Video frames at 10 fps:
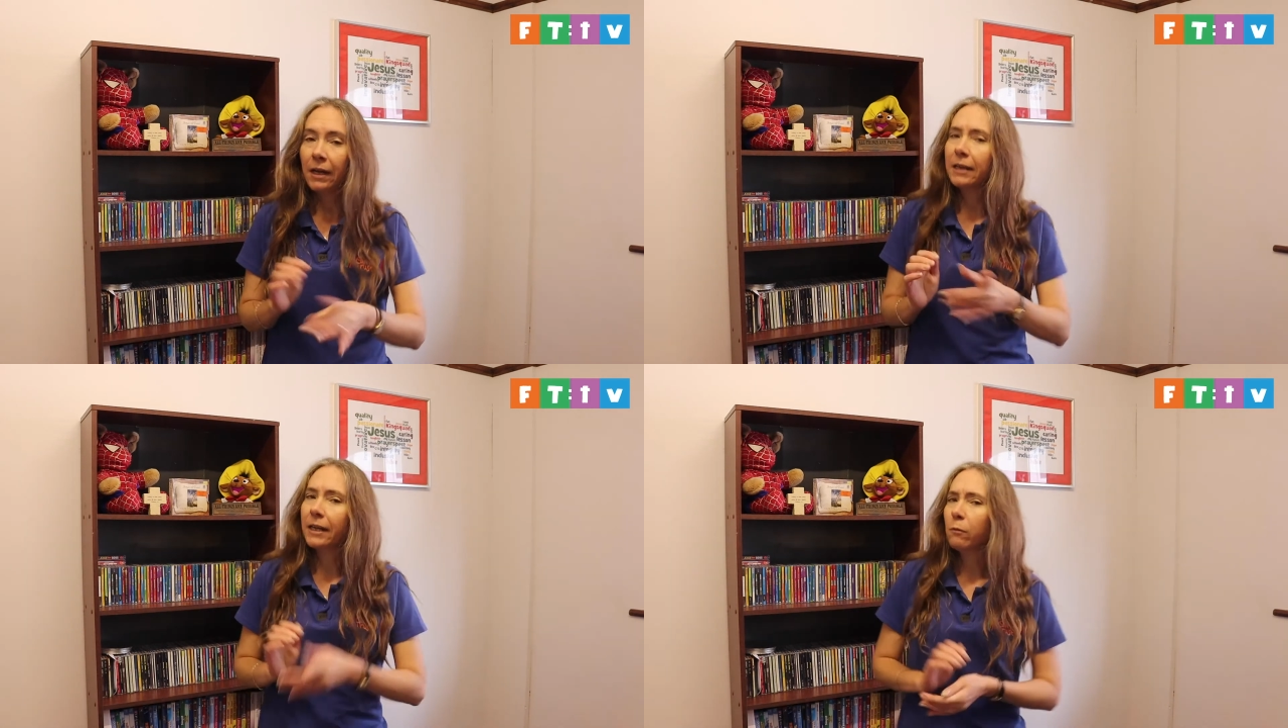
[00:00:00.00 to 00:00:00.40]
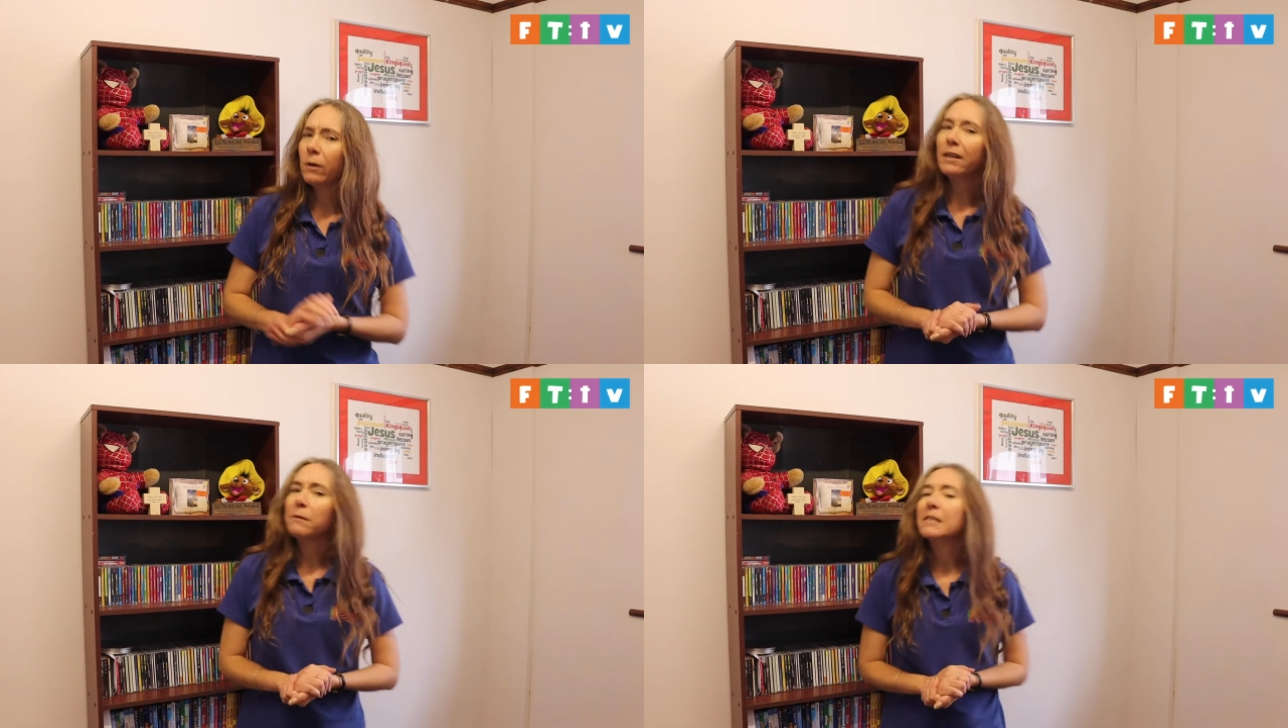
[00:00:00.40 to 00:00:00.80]
Now,
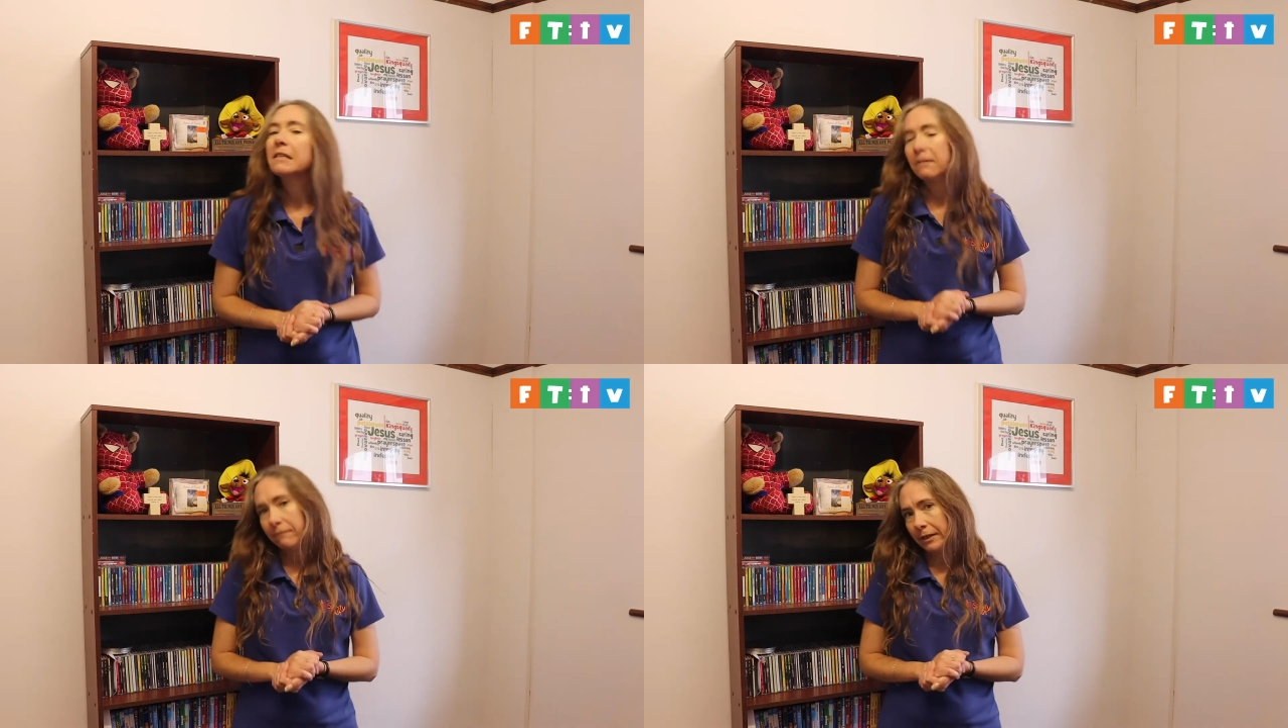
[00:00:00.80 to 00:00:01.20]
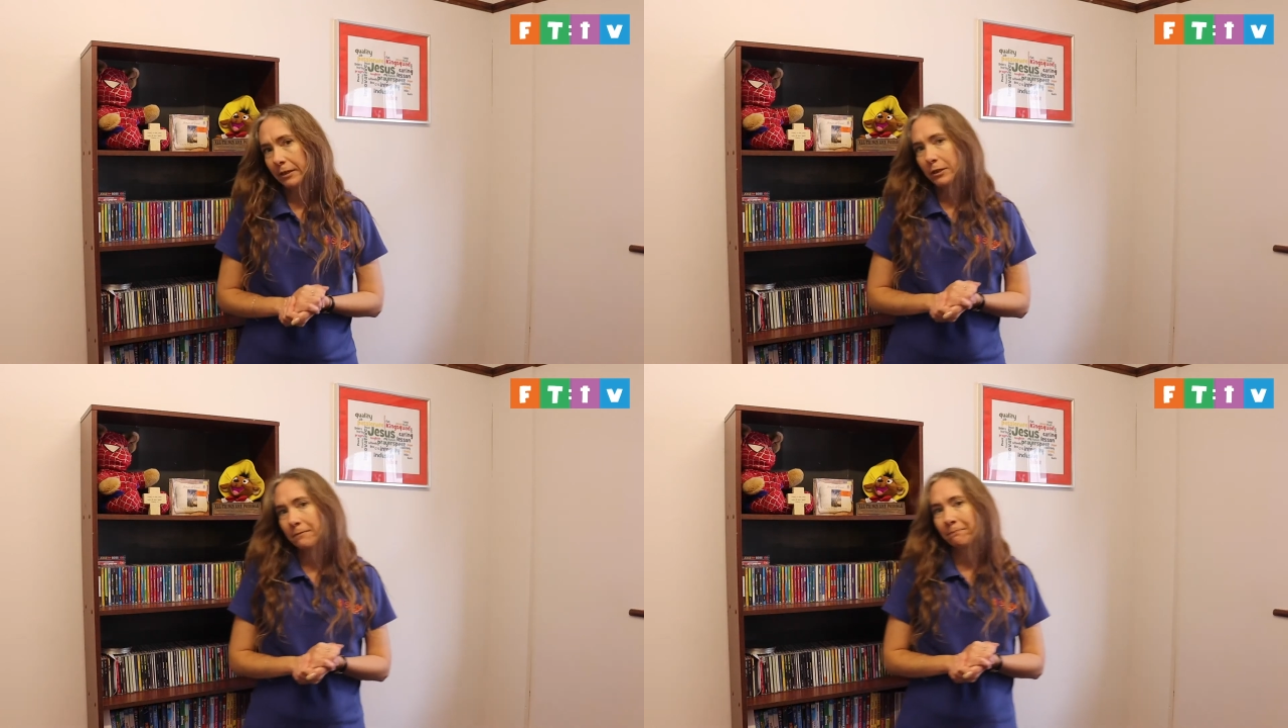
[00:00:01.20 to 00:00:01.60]
while he was in the
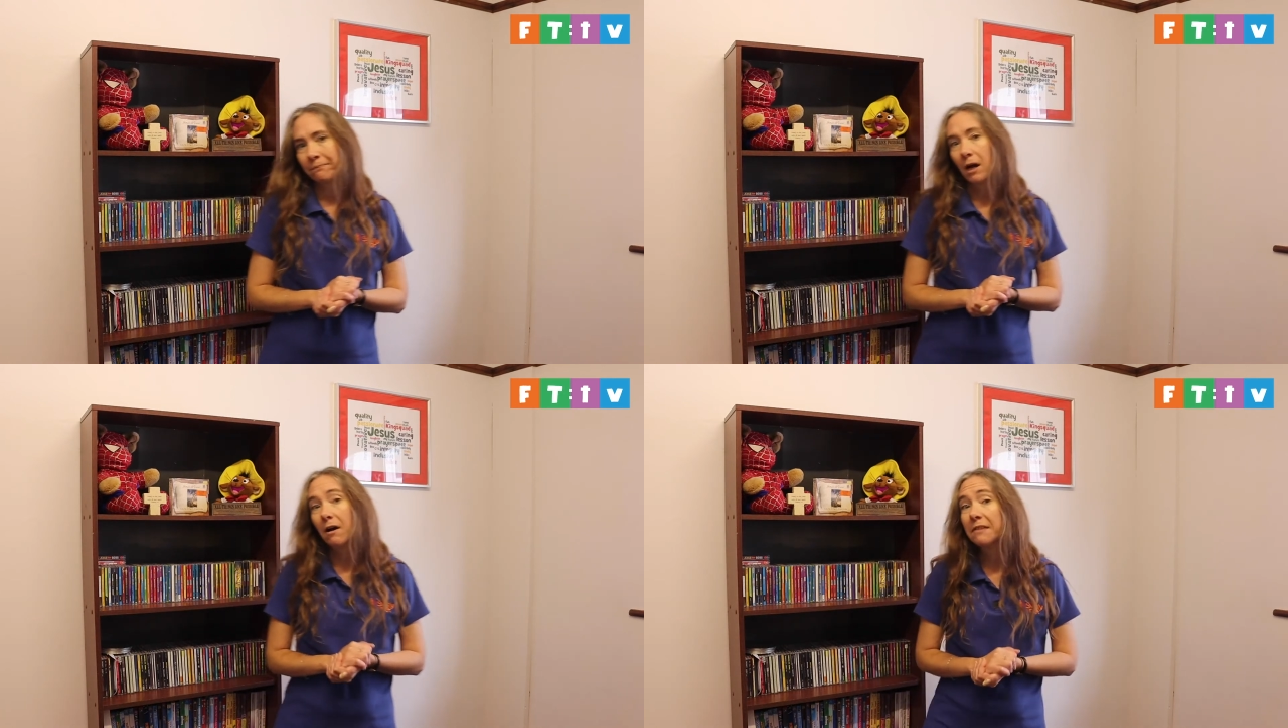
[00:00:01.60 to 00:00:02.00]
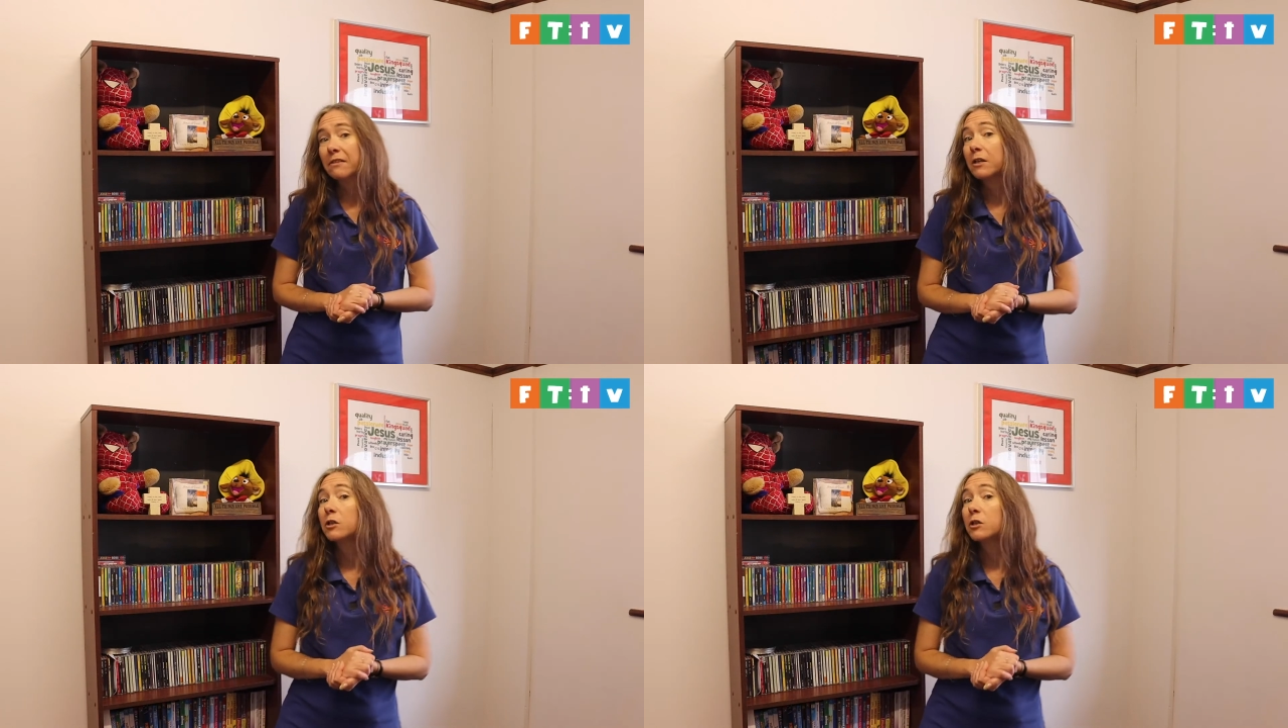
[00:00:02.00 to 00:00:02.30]
fish, I think